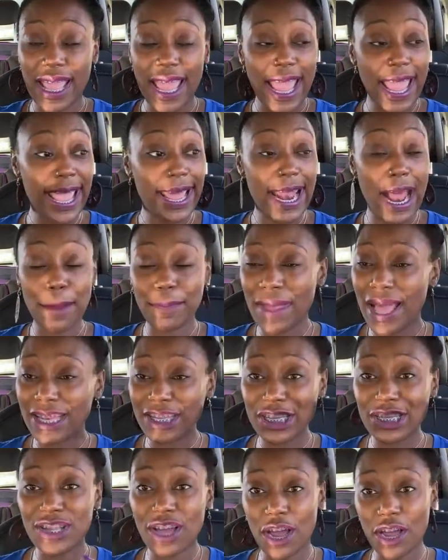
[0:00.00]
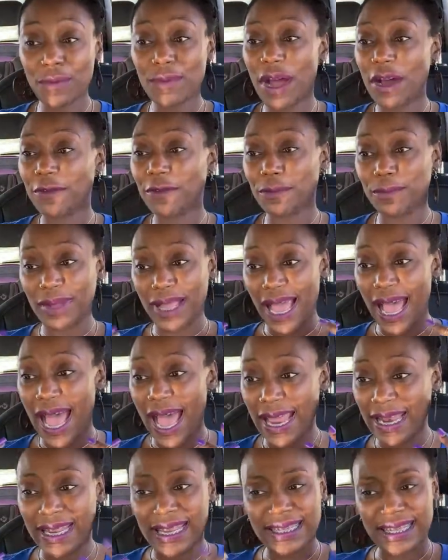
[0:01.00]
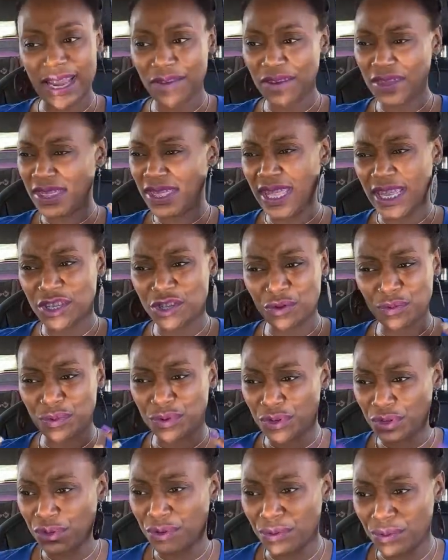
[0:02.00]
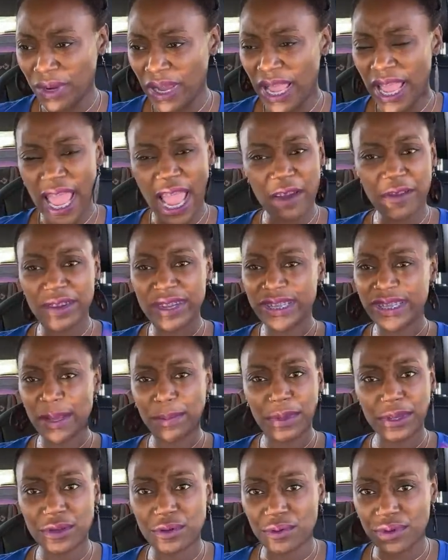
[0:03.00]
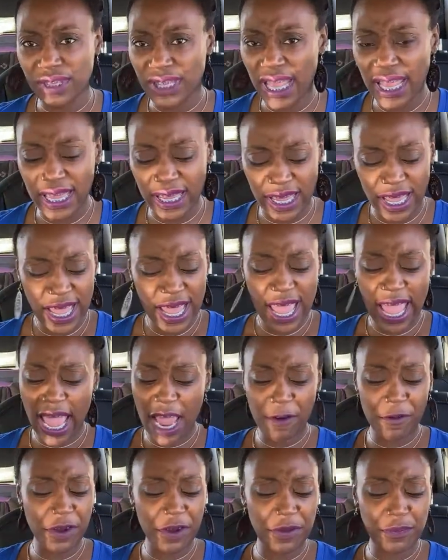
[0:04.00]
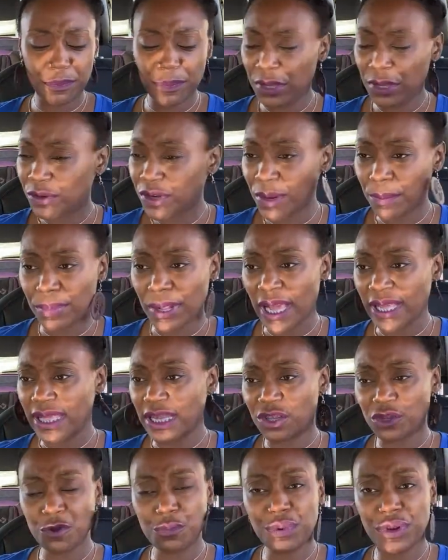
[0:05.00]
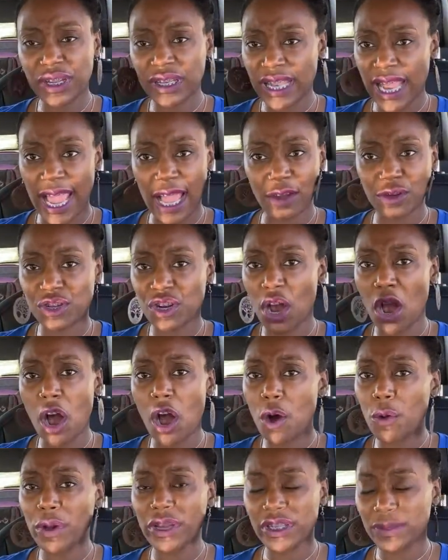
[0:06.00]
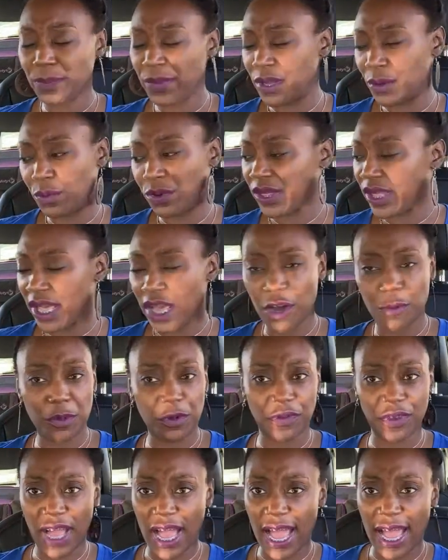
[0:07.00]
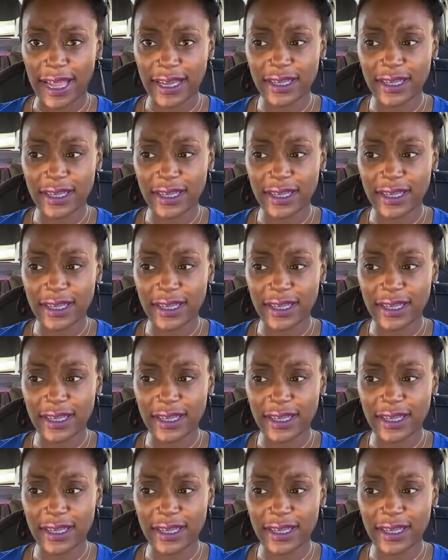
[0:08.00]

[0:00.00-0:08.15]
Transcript: And I'm not just talking about from God, because everything that you do, every step that you take, every building block that you put down should always be with the help of God.